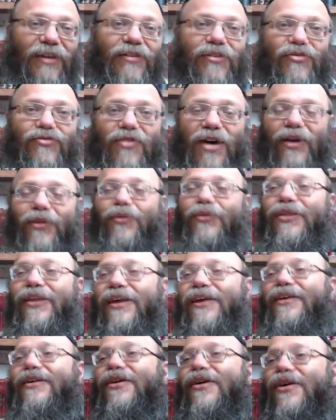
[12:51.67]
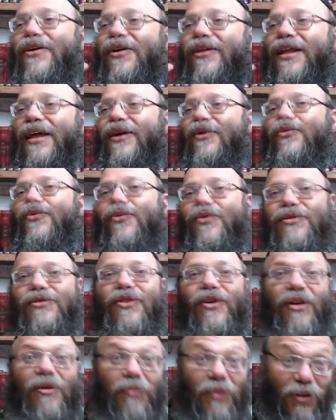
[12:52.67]
Try to think like who is
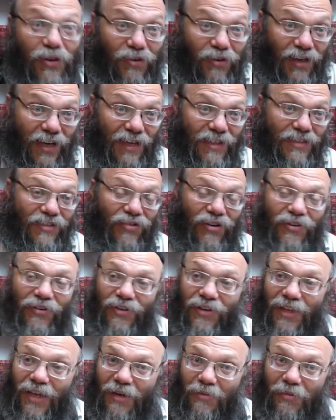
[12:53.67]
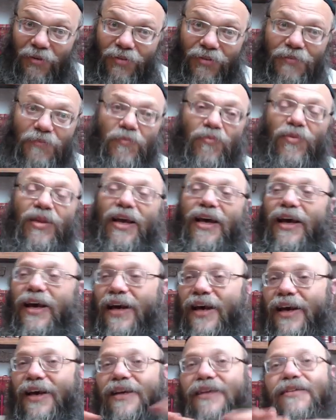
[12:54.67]
going to be your guest around the table,
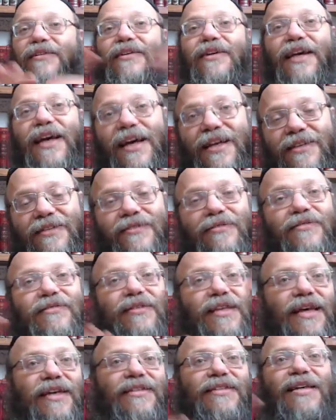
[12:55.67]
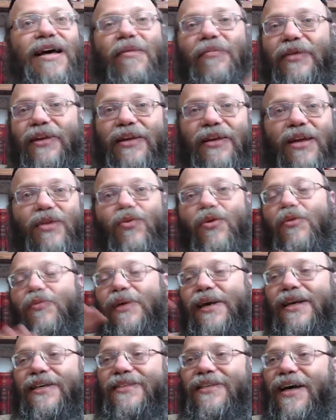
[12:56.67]
and get like something that will
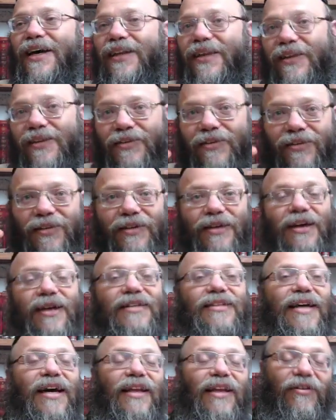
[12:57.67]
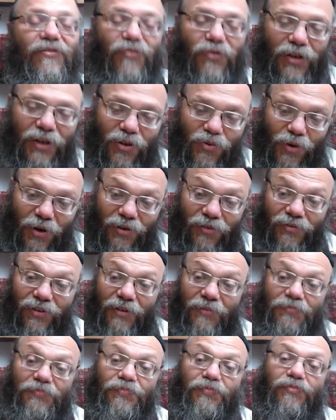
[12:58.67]
be exciting for each one of
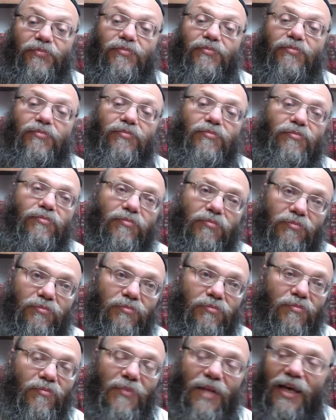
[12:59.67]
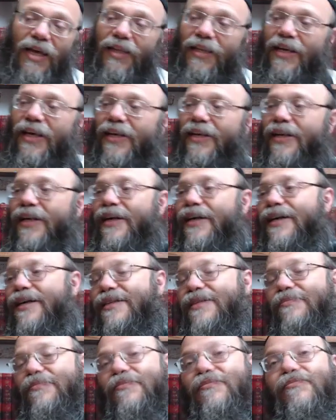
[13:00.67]
them, and then
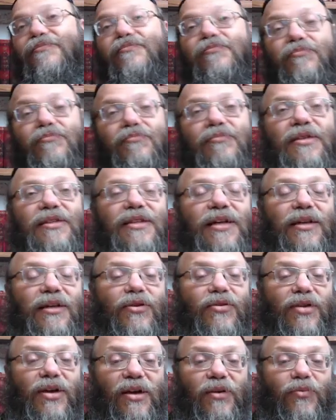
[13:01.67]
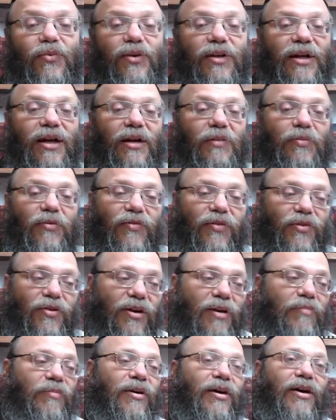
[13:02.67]
as Bezrat Hashem, with the help of Hashem,